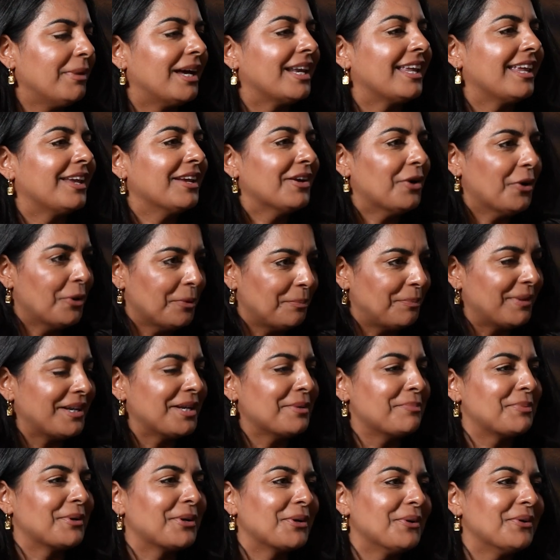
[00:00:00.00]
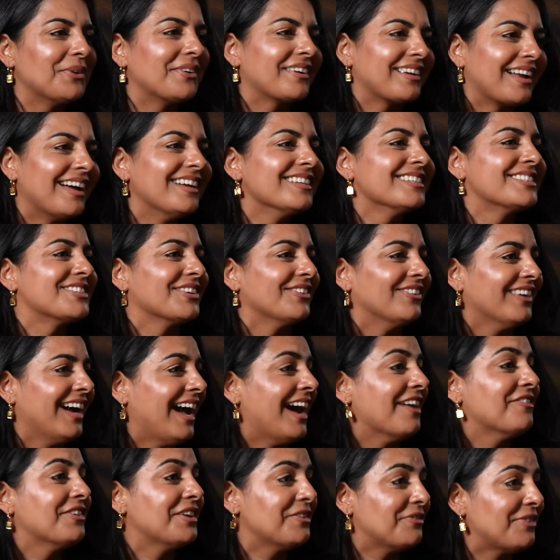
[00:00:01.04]
money. Open up your own rancho.
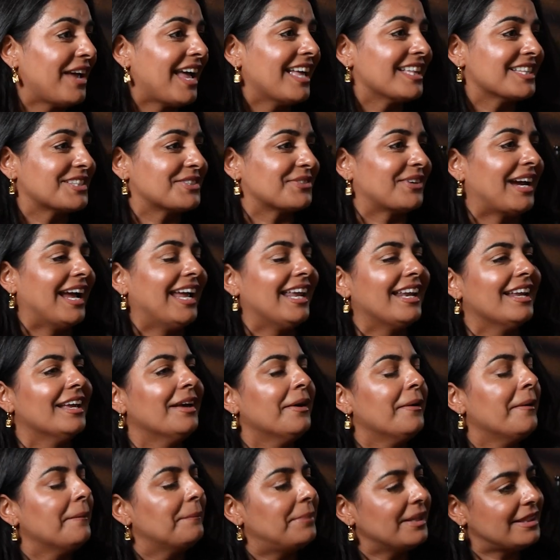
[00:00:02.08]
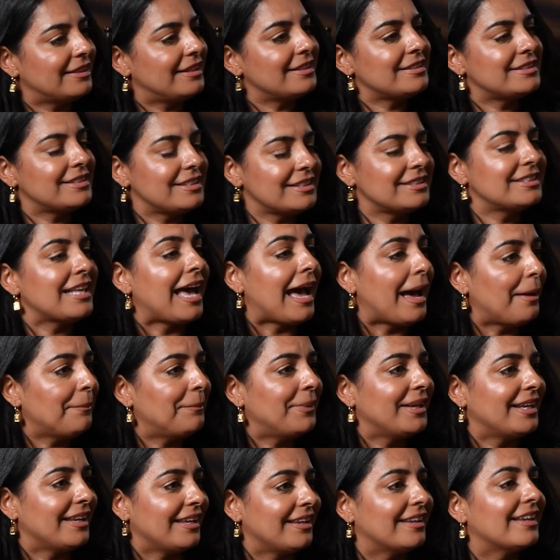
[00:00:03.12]
Have events, right? But this is
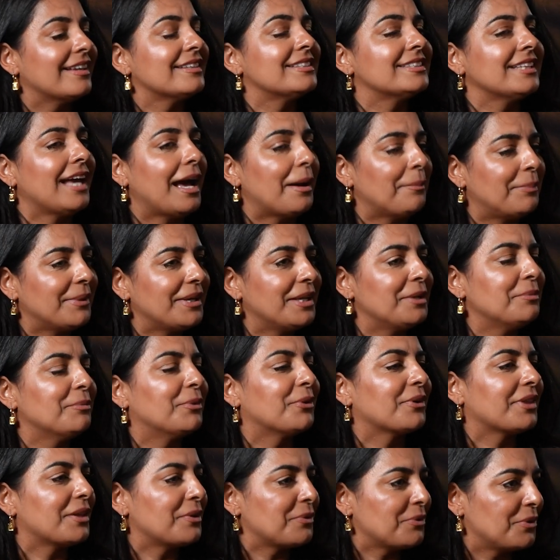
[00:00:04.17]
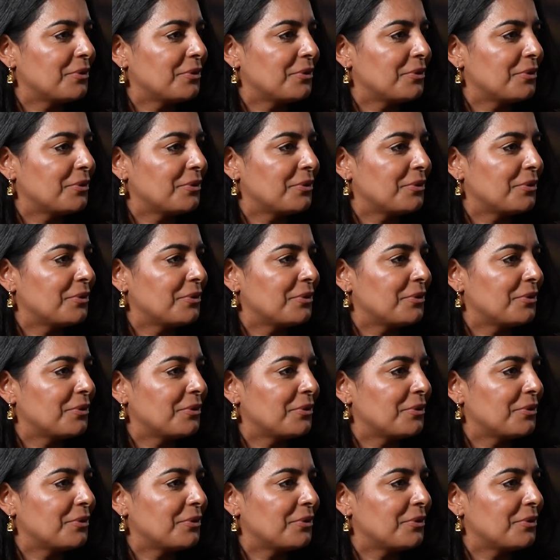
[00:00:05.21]
happening. It's happening more than